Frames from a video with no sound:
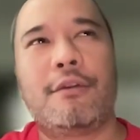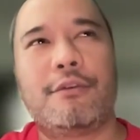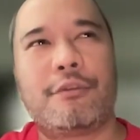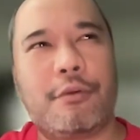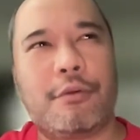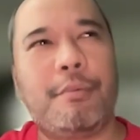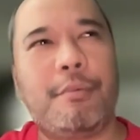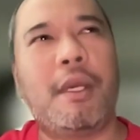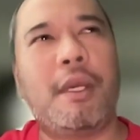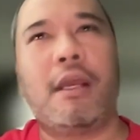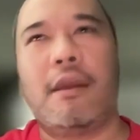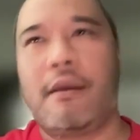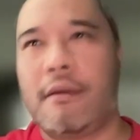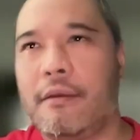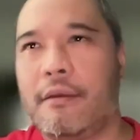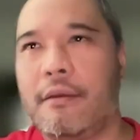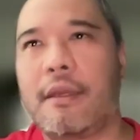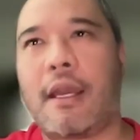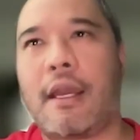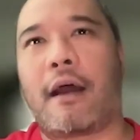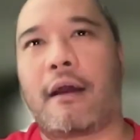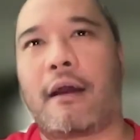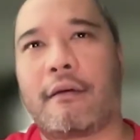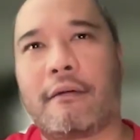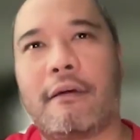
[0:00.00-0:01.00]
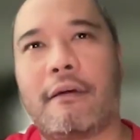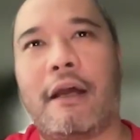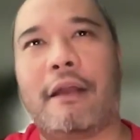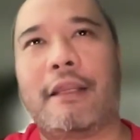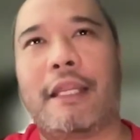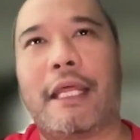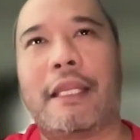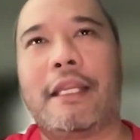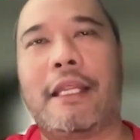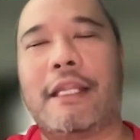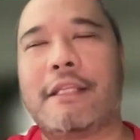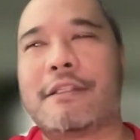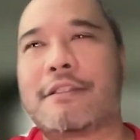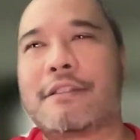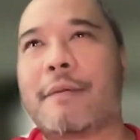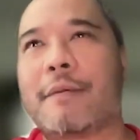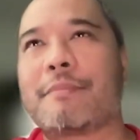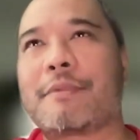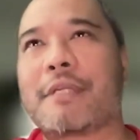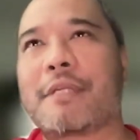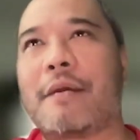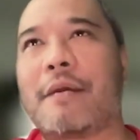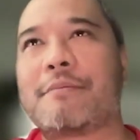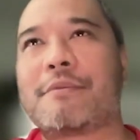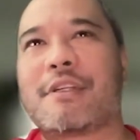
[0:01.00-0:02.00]
To me, yeah. And then
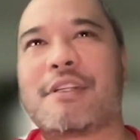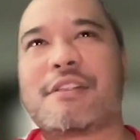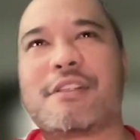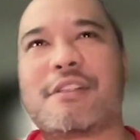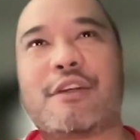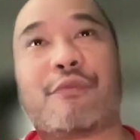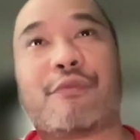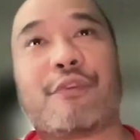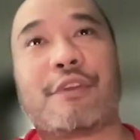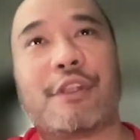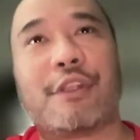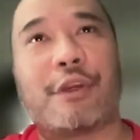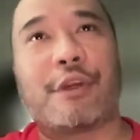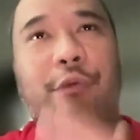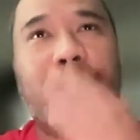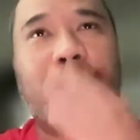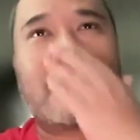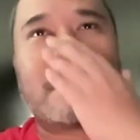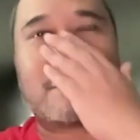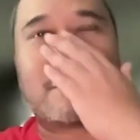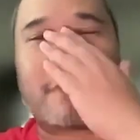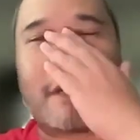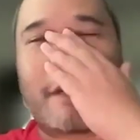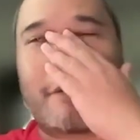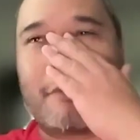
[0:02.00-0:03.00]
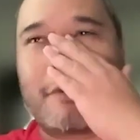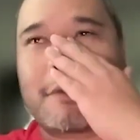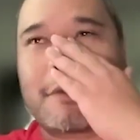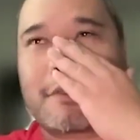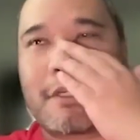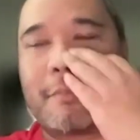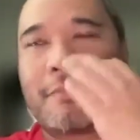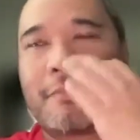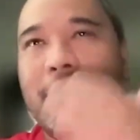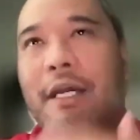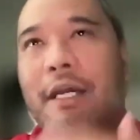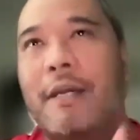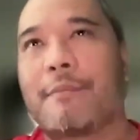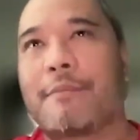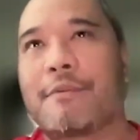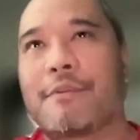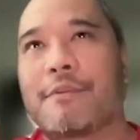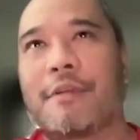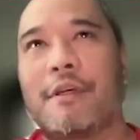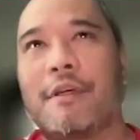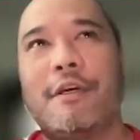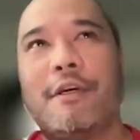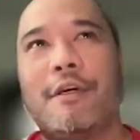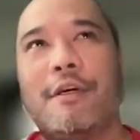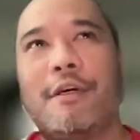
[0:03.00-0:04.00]
sometimes there's different degrees, right? Where sometimes
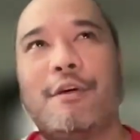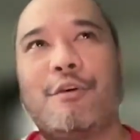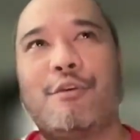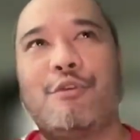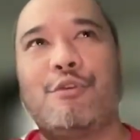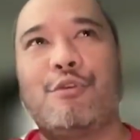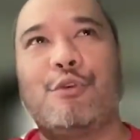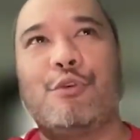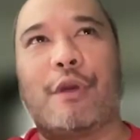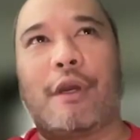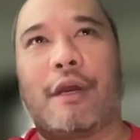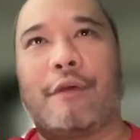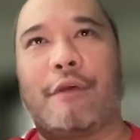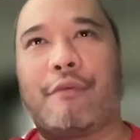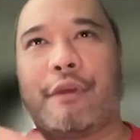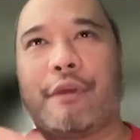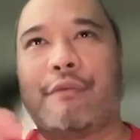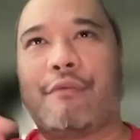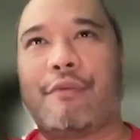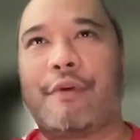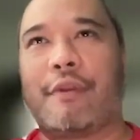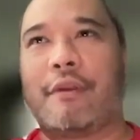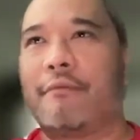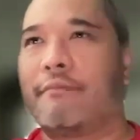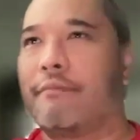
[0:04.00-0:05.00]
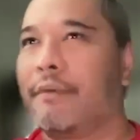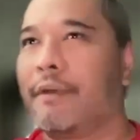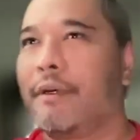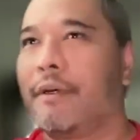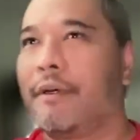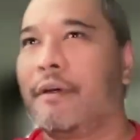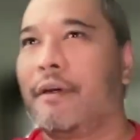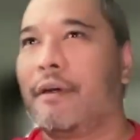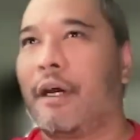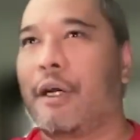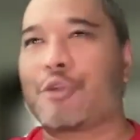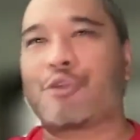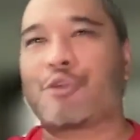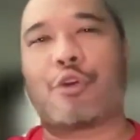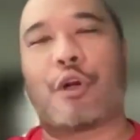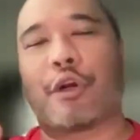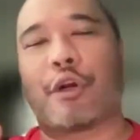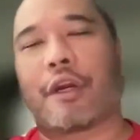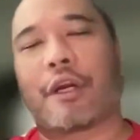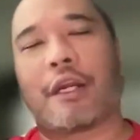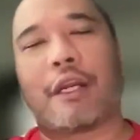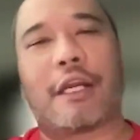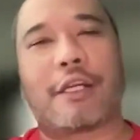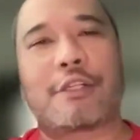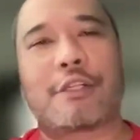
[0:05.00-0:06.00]
you have even a
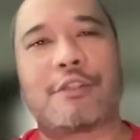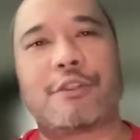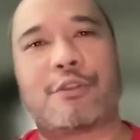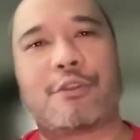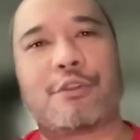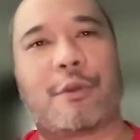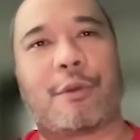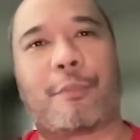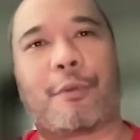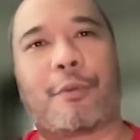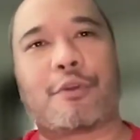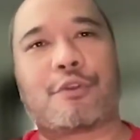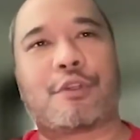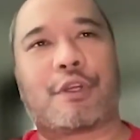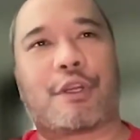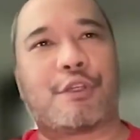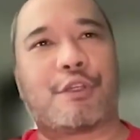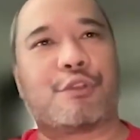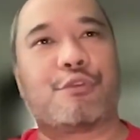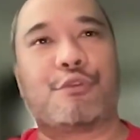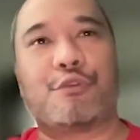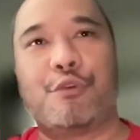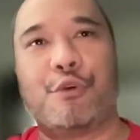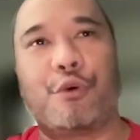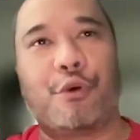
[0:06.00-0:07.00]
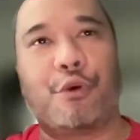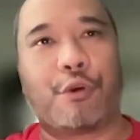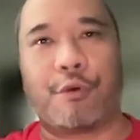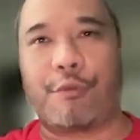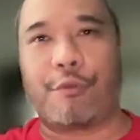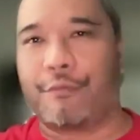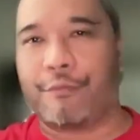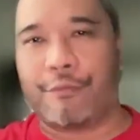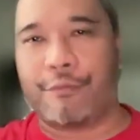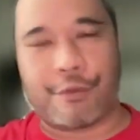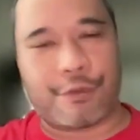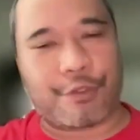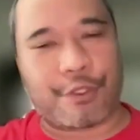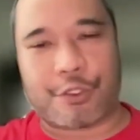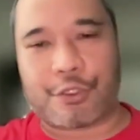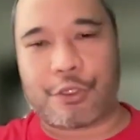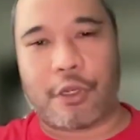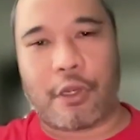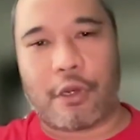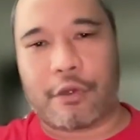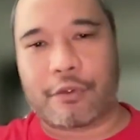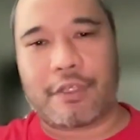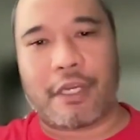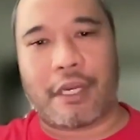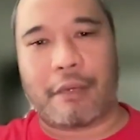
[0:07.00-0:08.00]
stronger connection to the person because you know them for such a
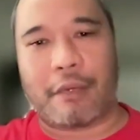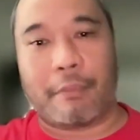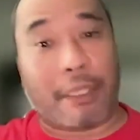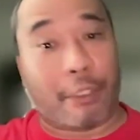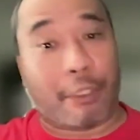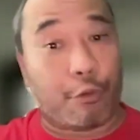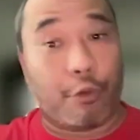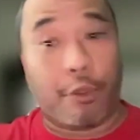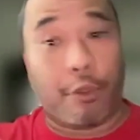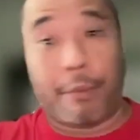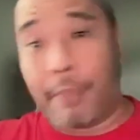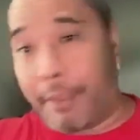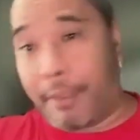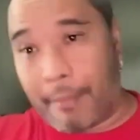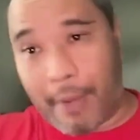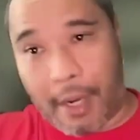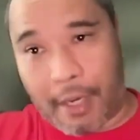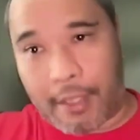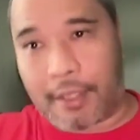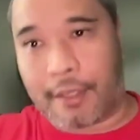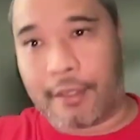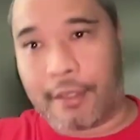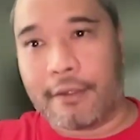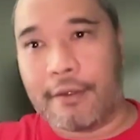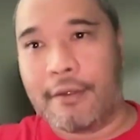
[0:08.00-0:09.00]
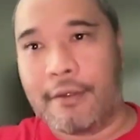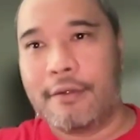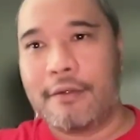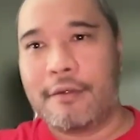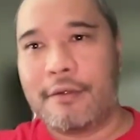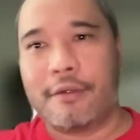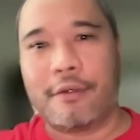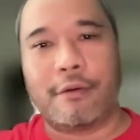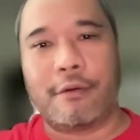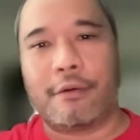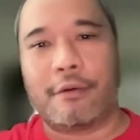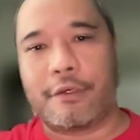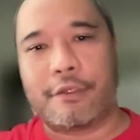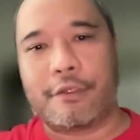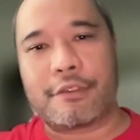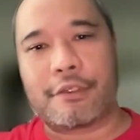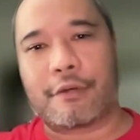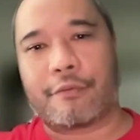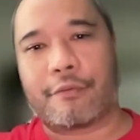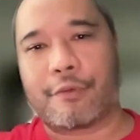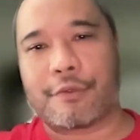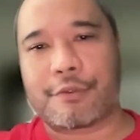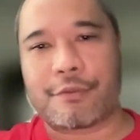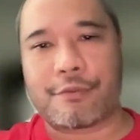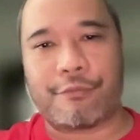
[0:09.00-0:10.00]
long time, like you and me, Maka. We know each
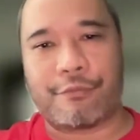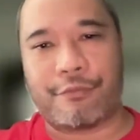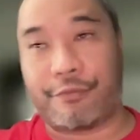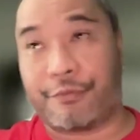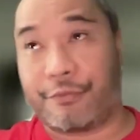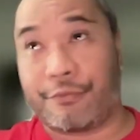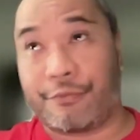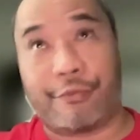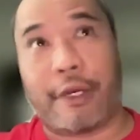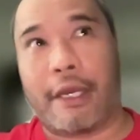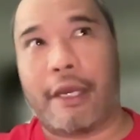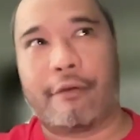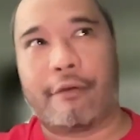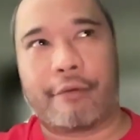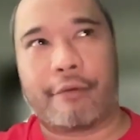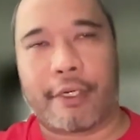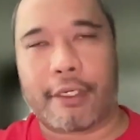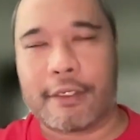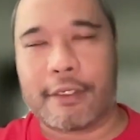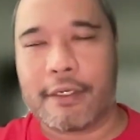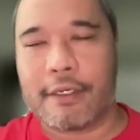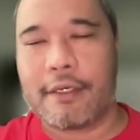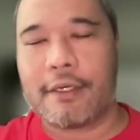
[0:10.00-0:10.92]
other for forever.